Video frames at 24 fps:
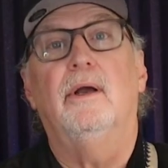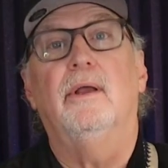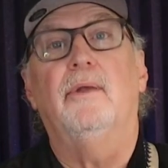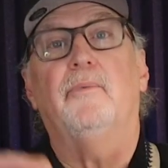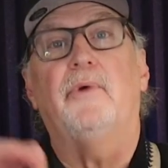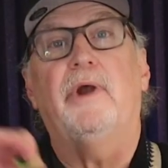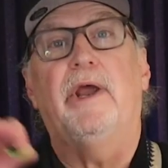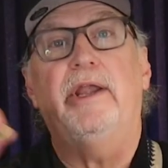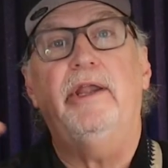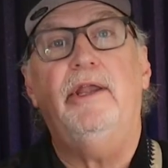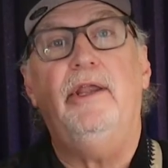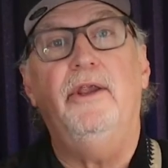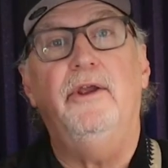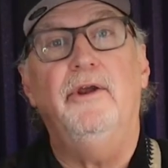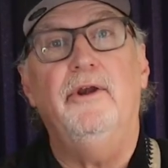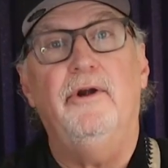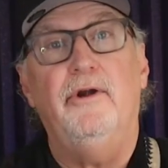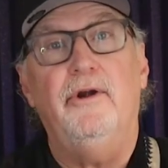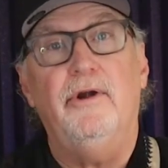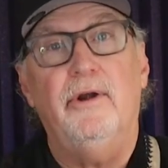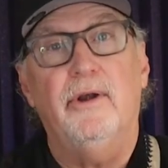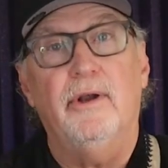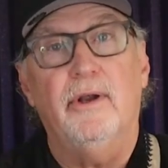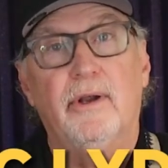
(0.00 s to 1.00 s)
right
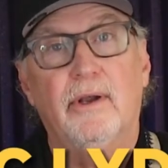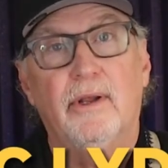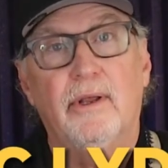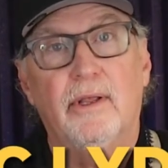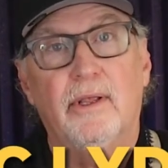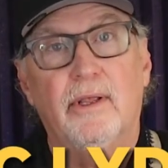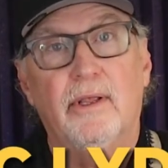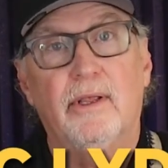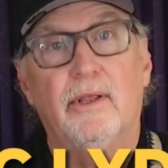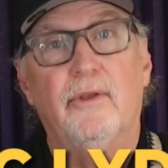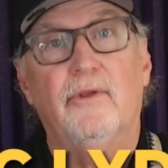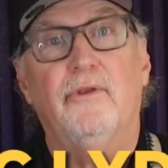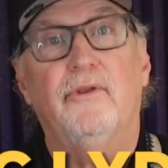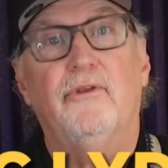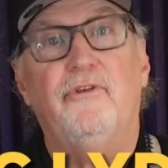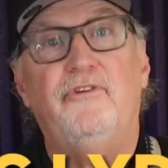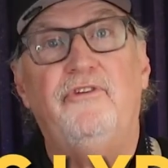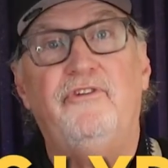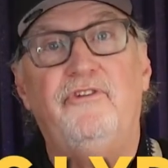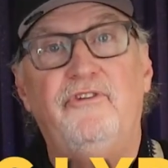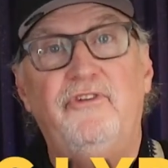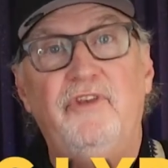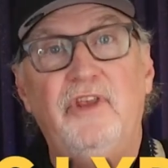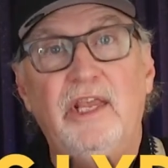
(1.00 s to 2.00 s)
here,
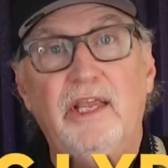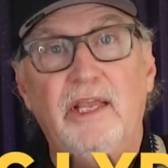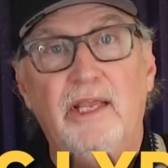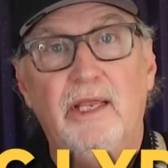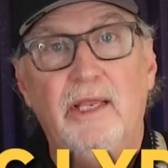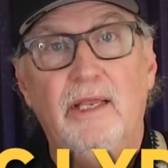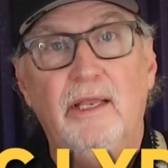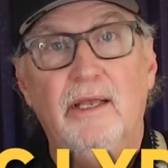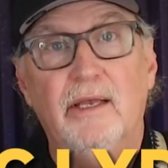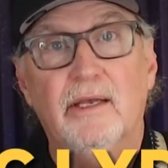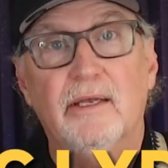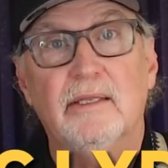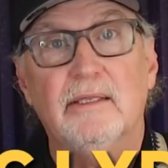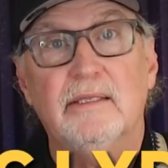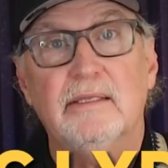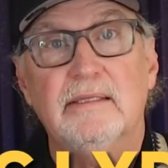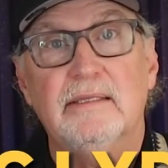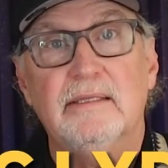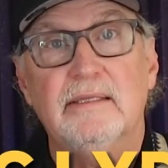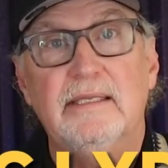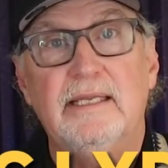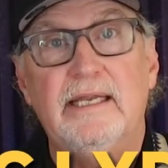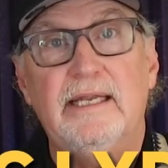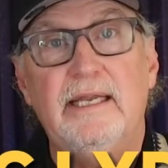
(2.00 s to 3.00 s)
C,
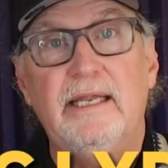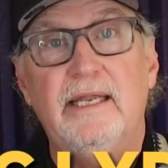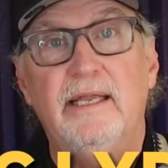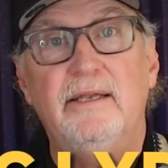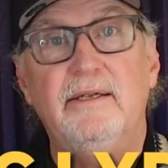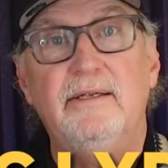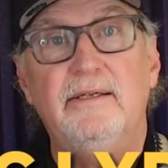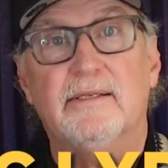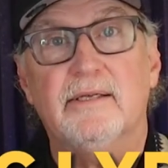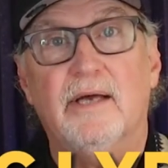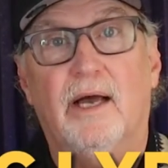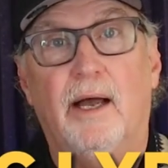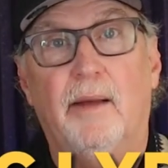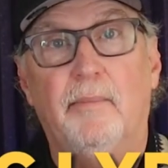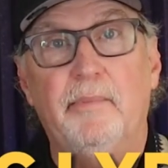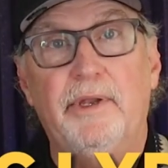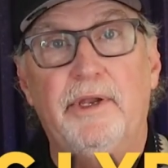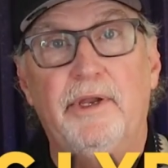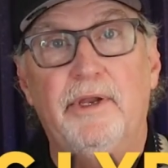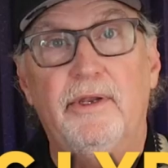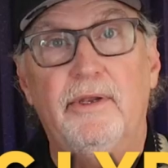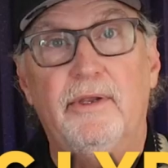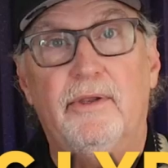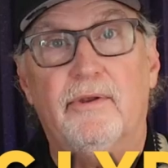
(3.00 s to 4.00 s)
Lydian
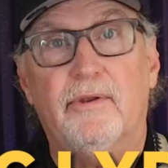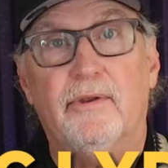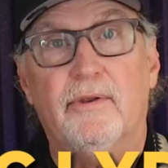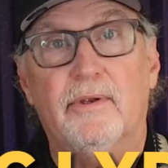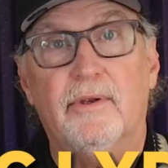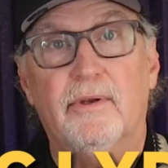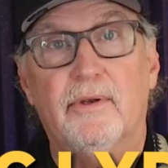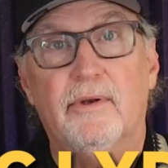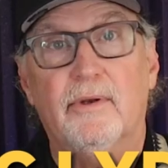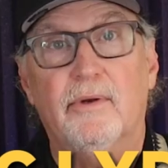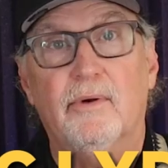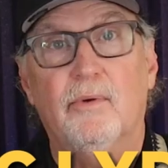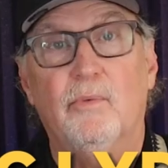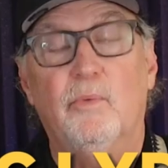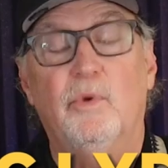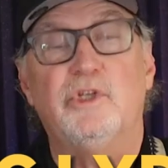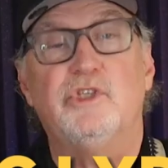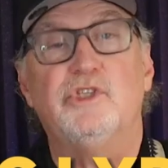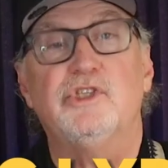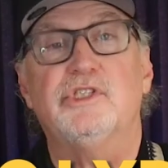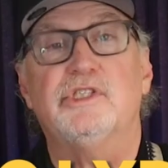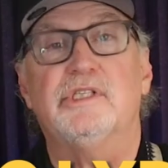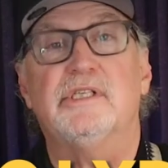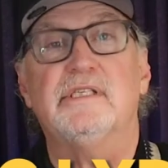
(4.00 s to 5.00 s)
dominant,
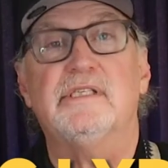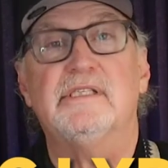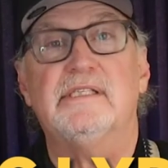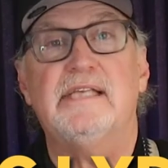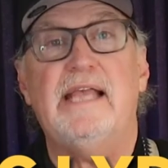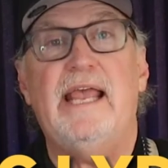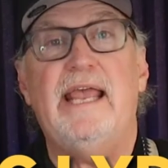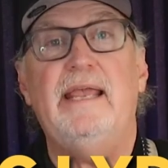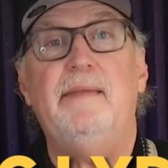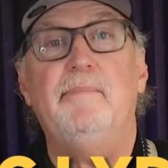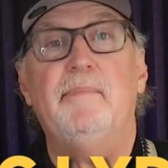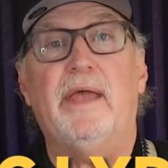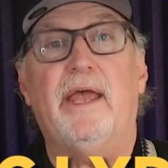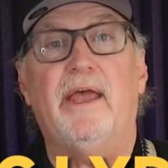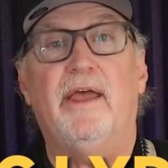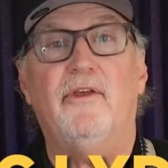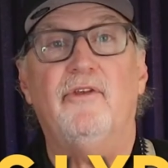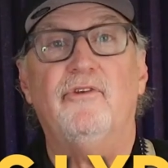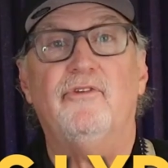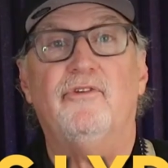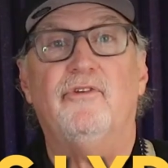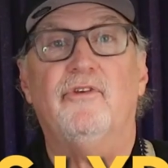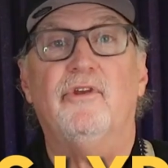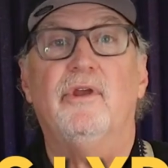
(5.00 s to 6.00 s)
which is the same
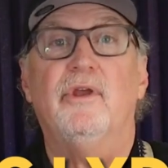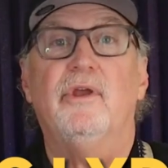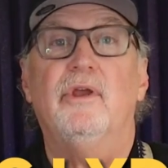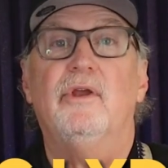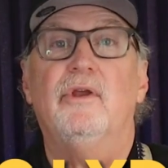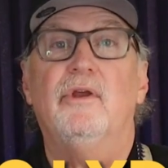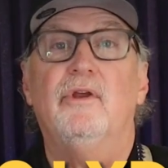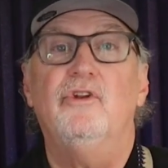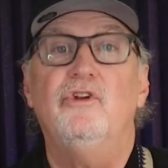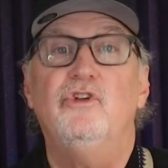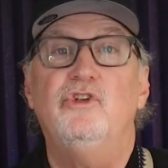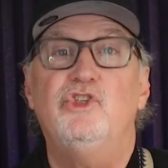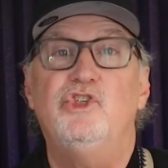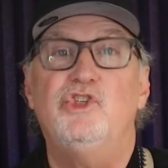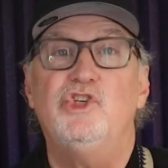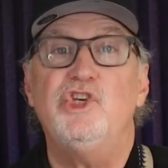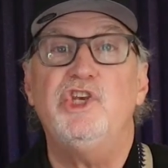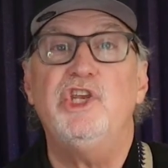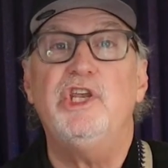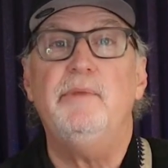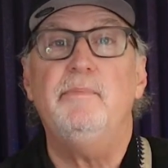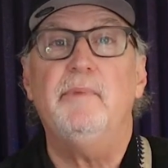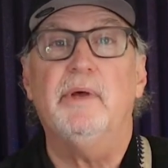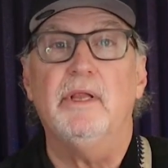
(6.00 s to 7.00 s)
as
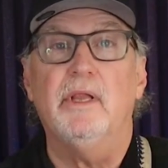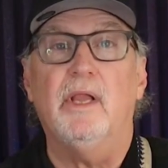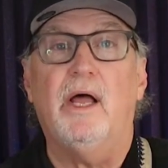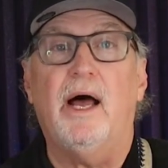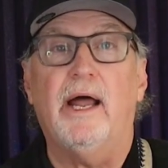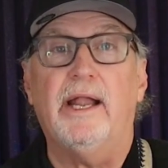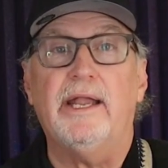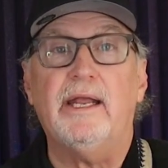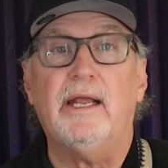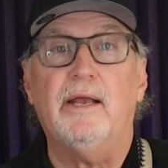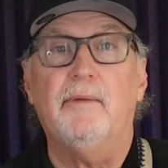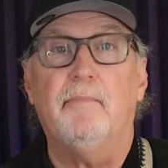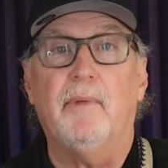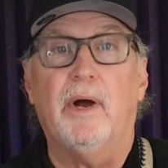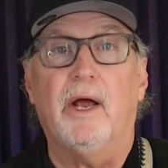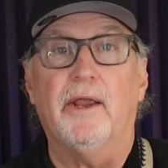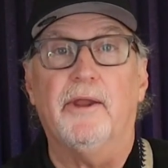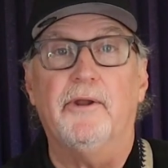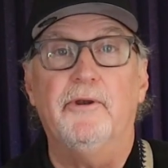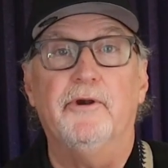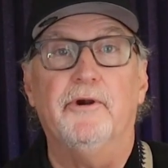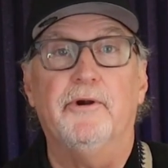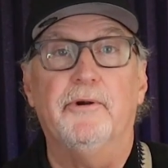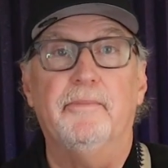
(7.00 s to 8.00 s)
G melodic
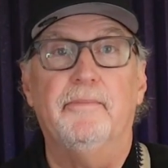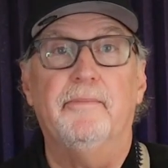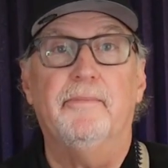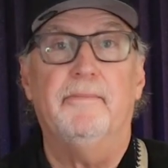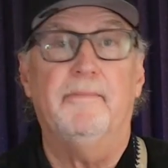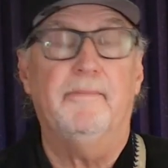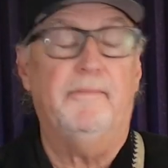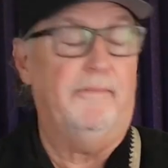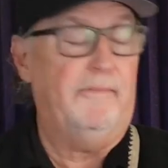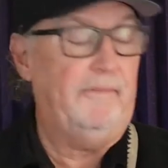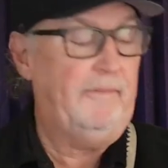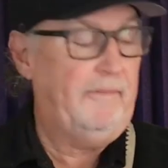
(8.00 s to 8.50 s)
minor.